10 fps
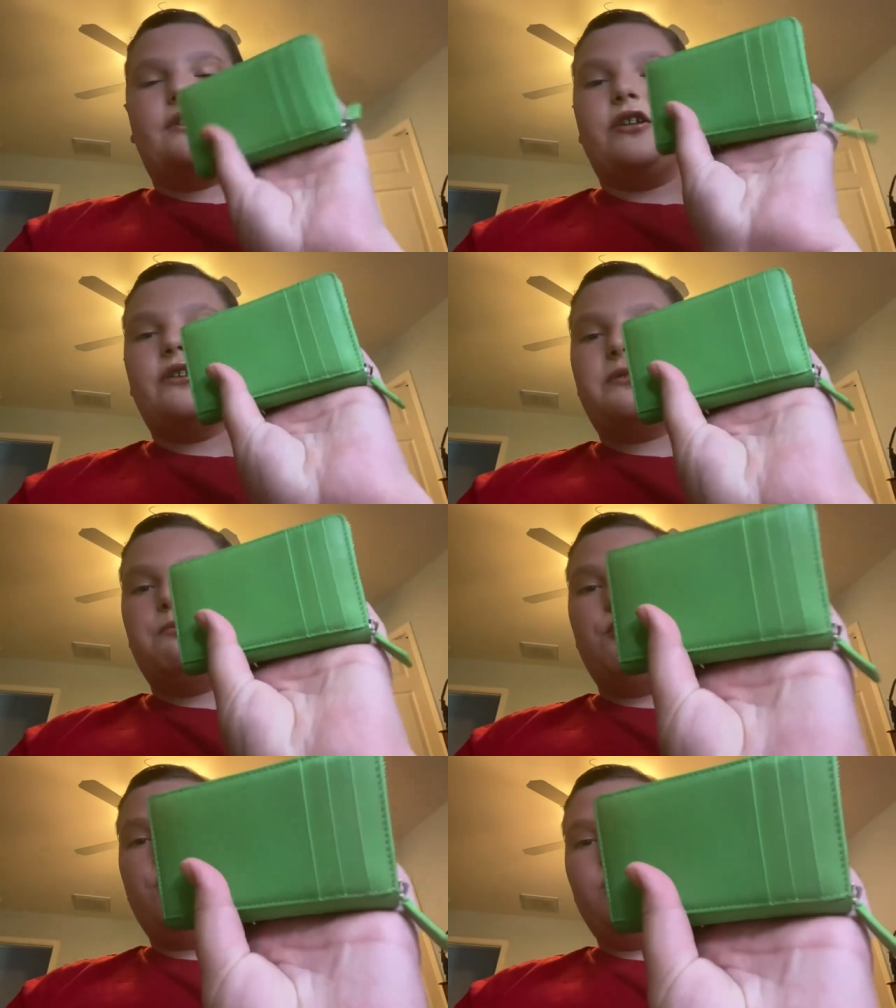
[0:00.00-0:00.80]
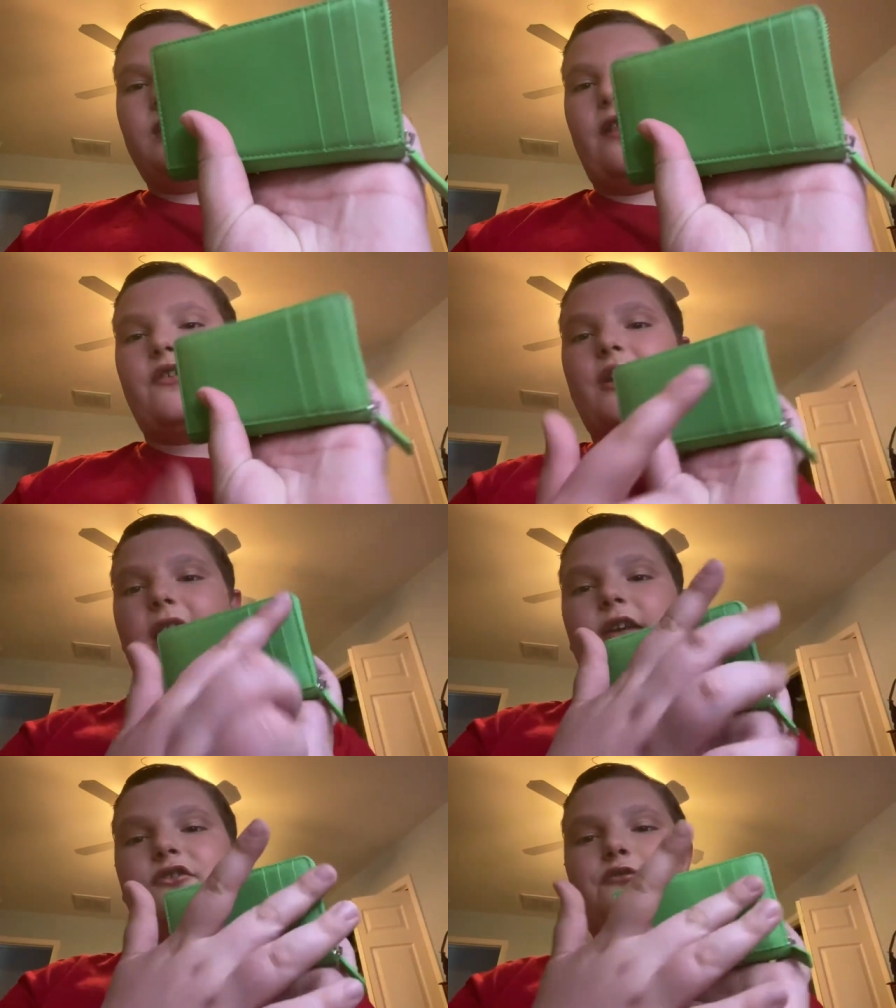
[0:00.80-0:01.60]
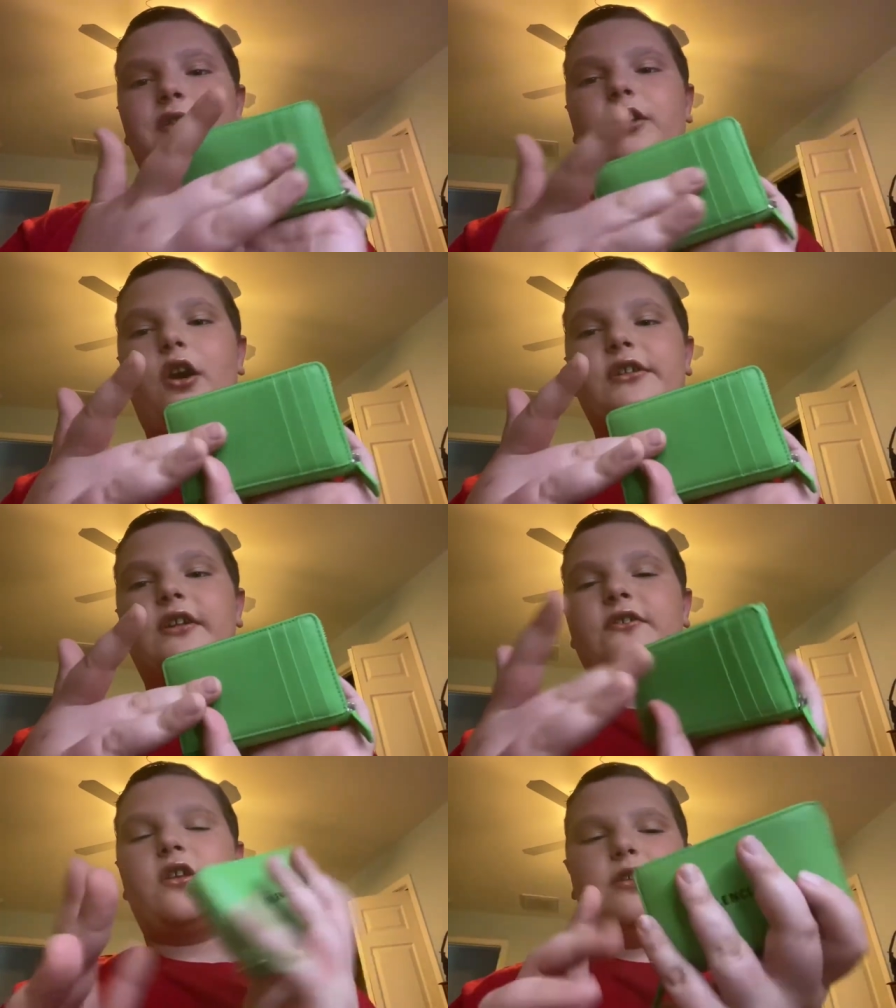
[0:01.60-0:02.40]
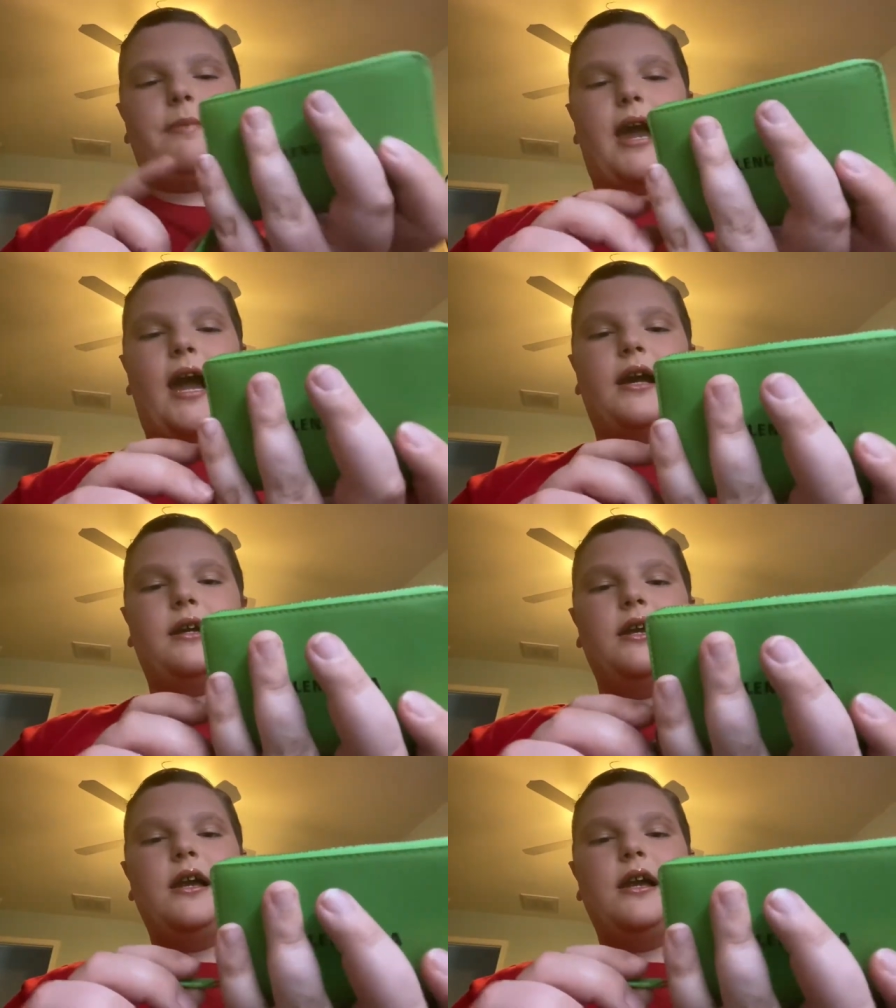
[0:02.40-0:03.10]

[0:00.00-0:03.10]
in smooth leather. It has three card slots on the back.